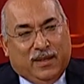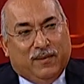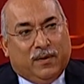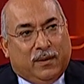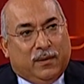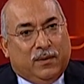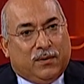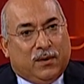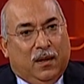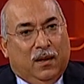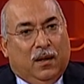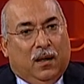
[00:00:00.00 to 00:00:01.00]
giving is,
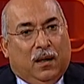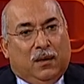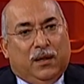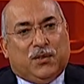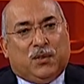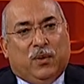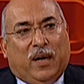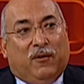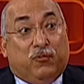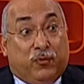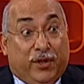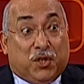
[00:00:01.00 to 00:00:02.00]
unless you
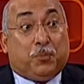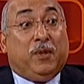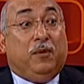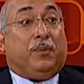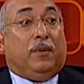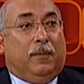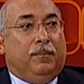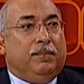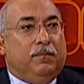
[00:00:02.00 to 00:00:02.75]
have rich people,